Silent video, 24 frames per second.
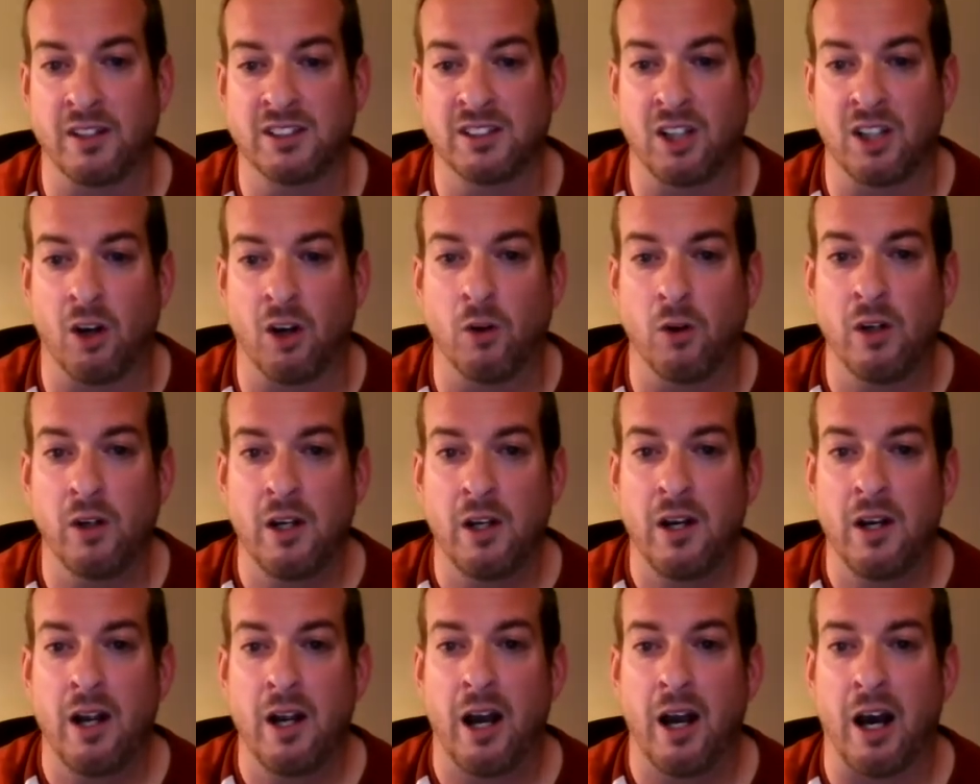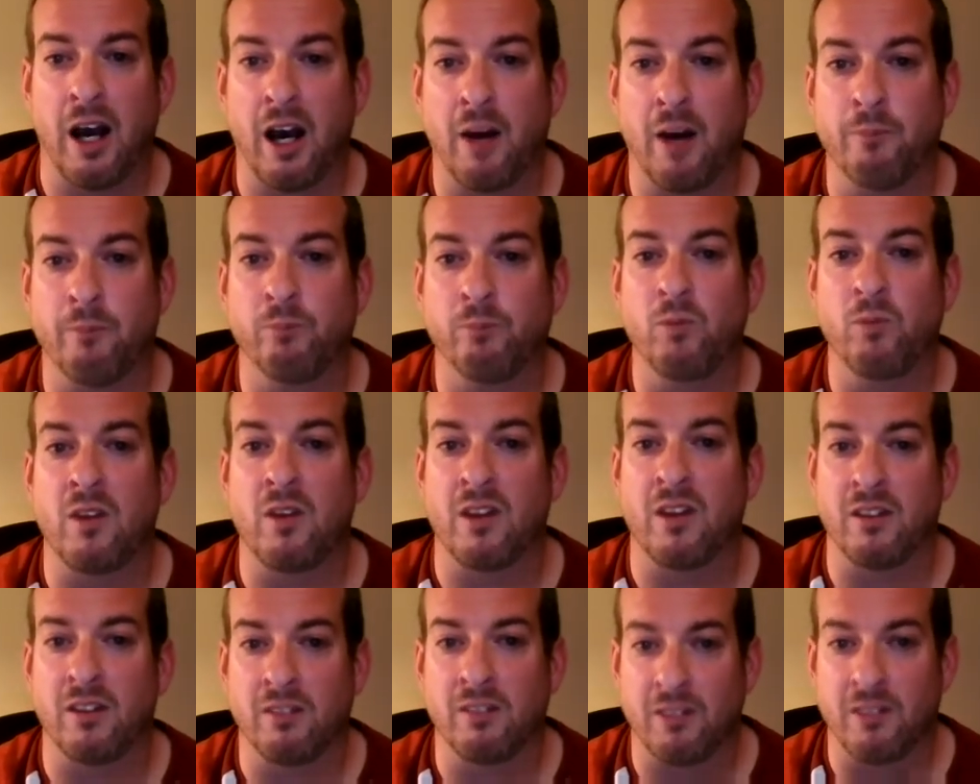So
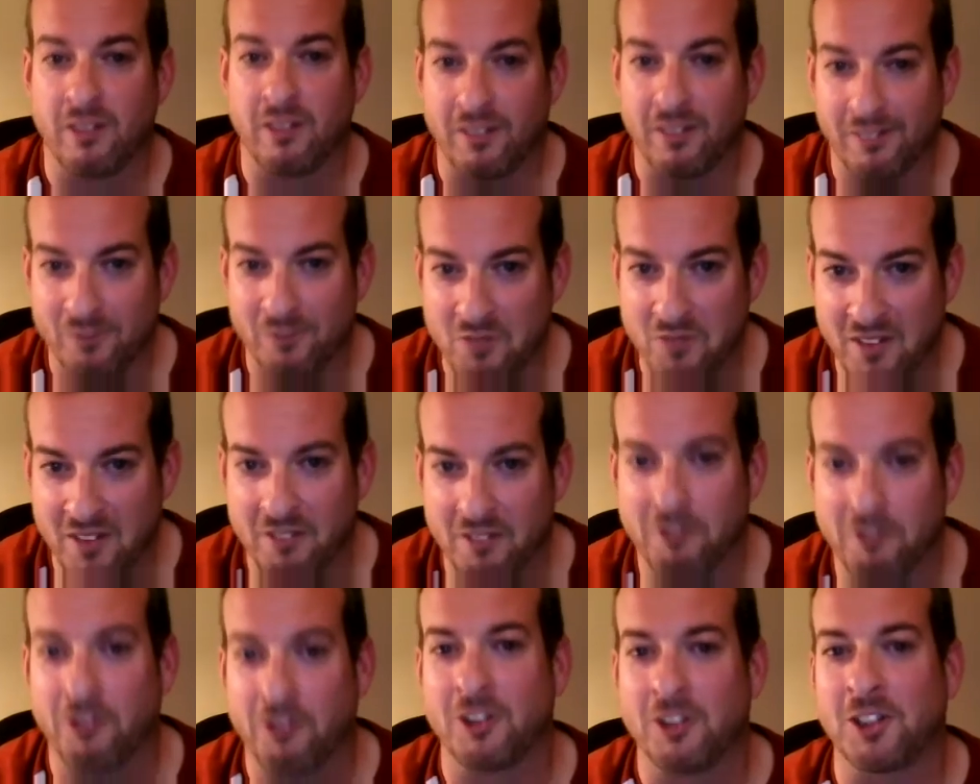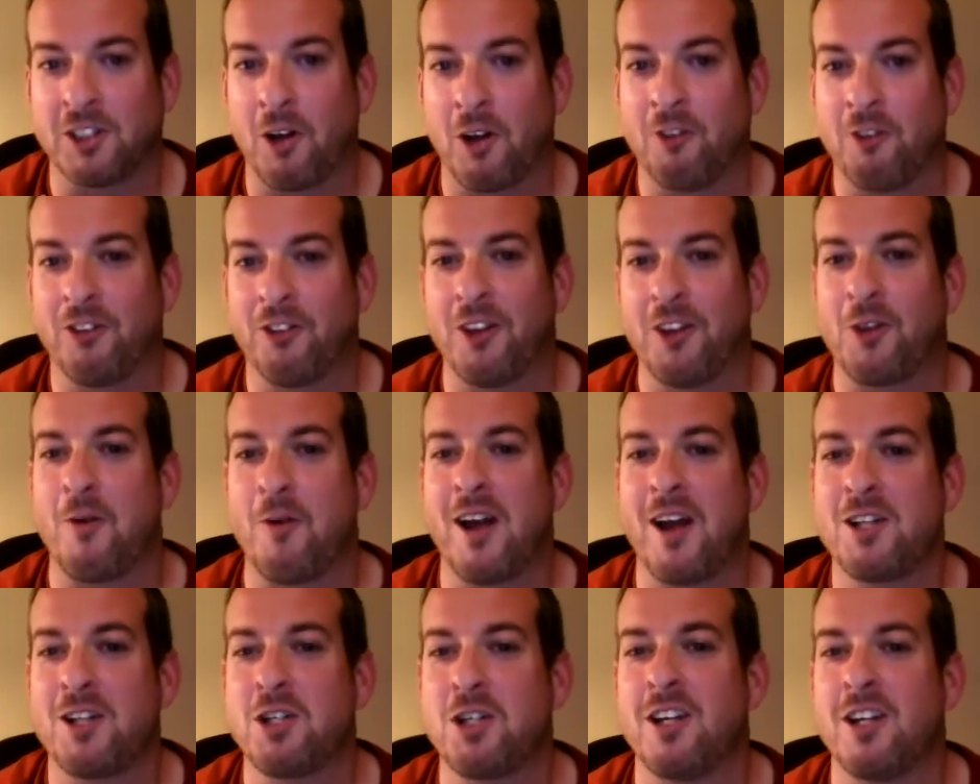for the
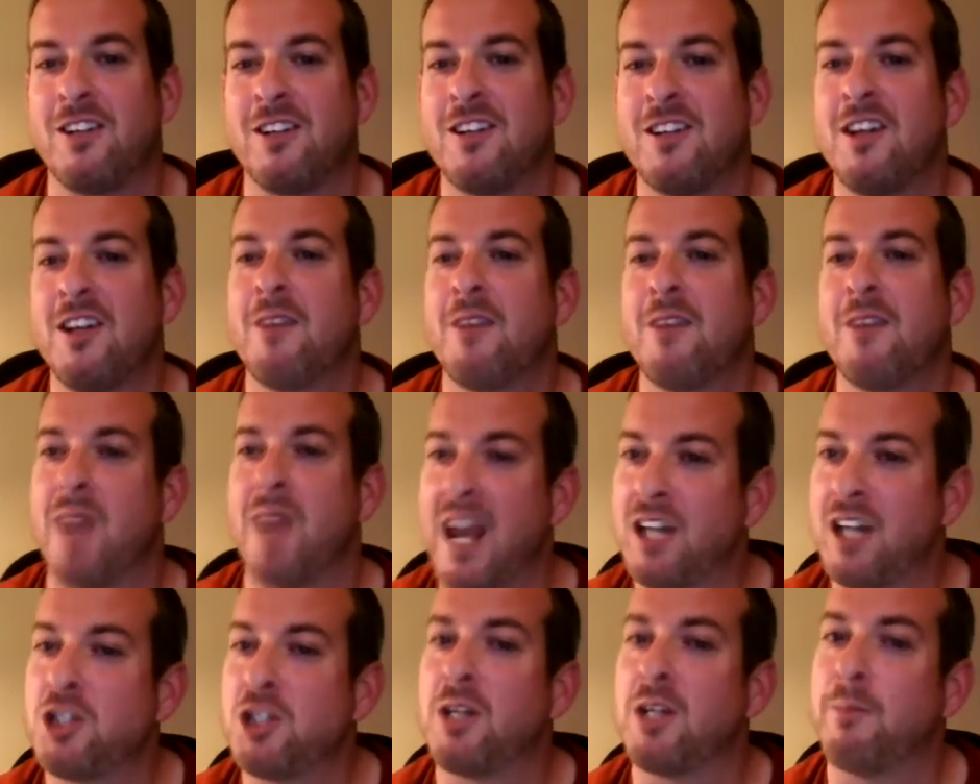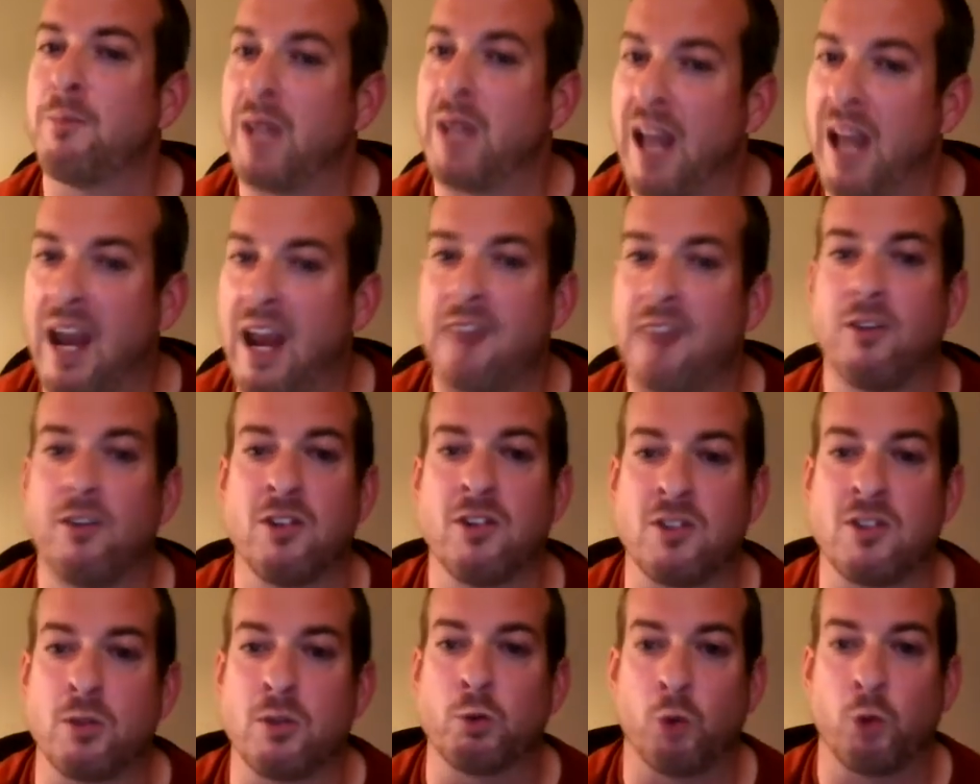question, managing
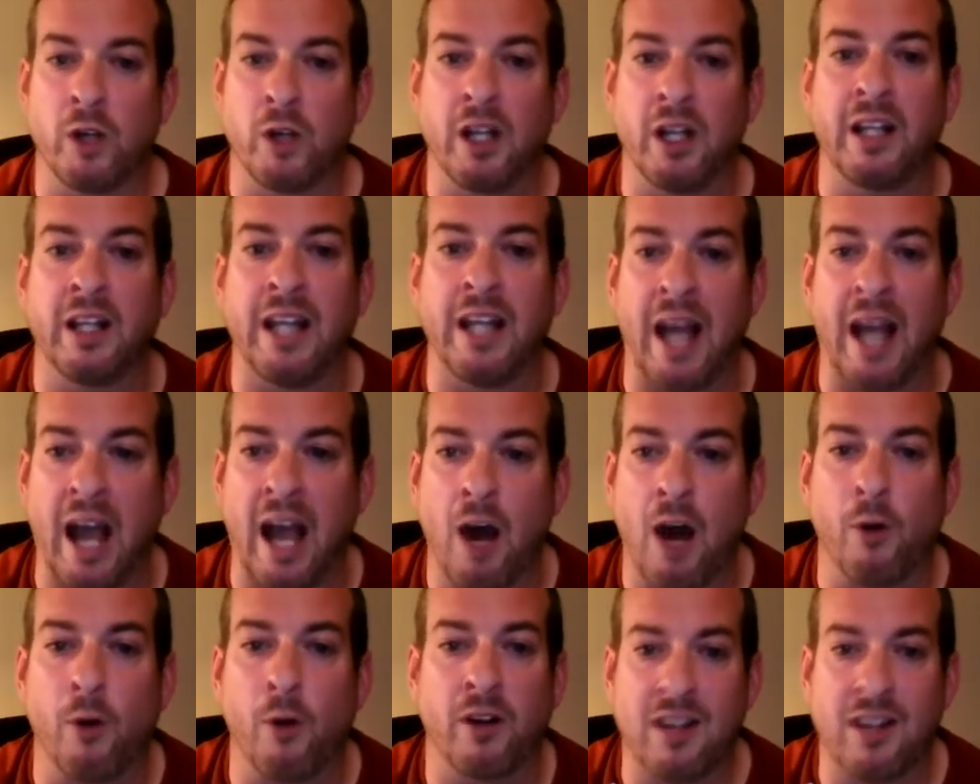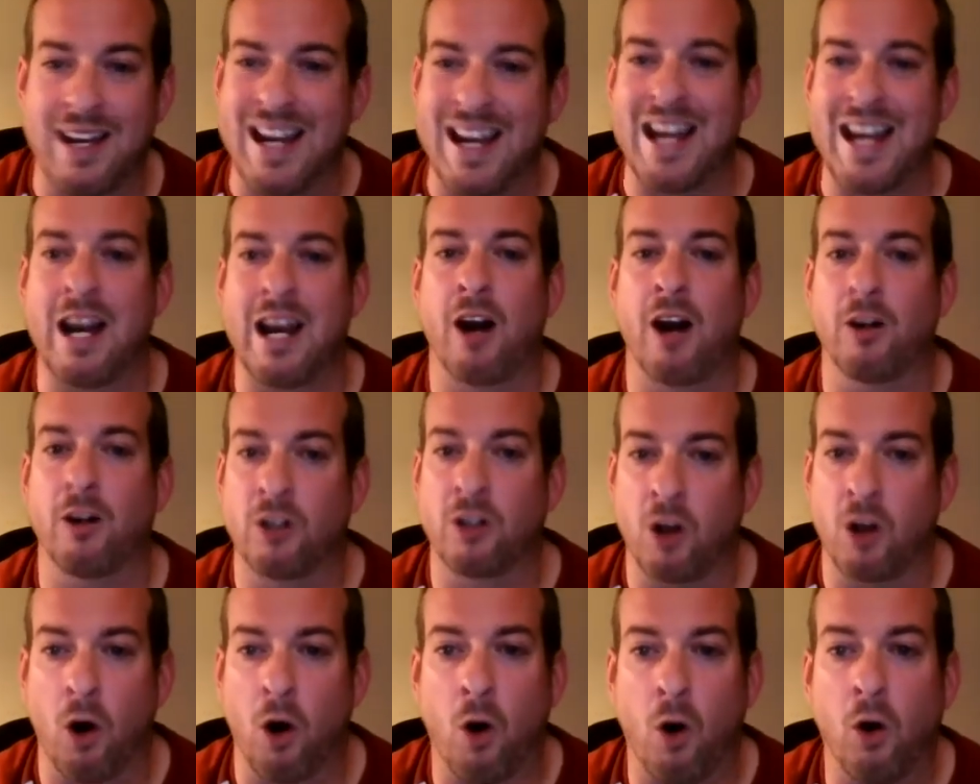behaviors is really our key, our
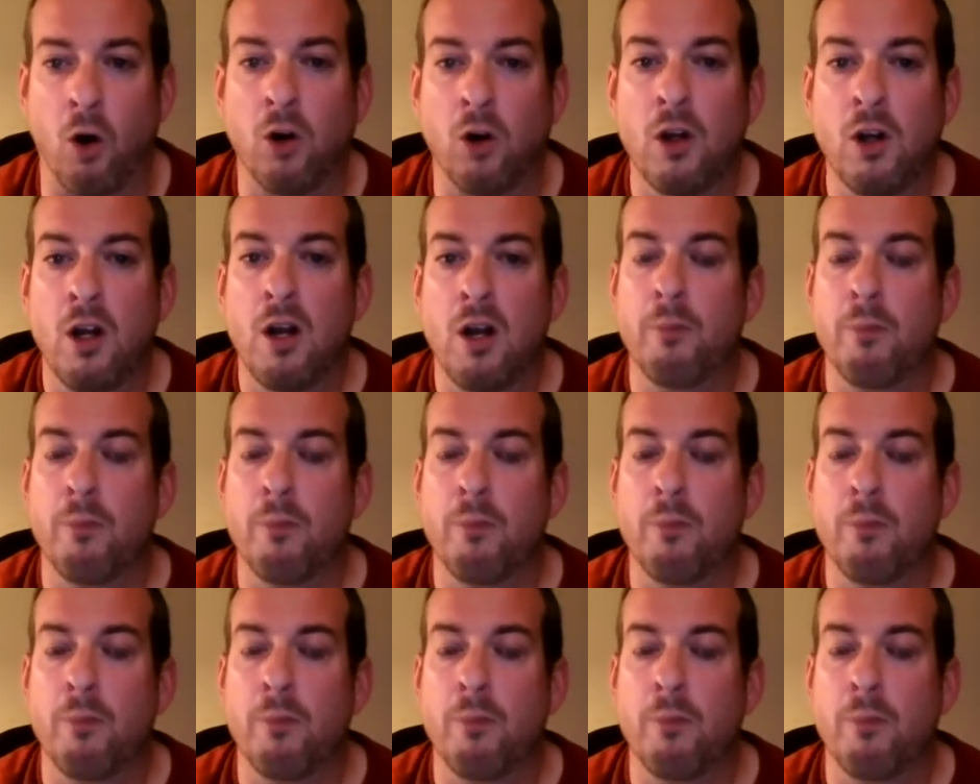goal.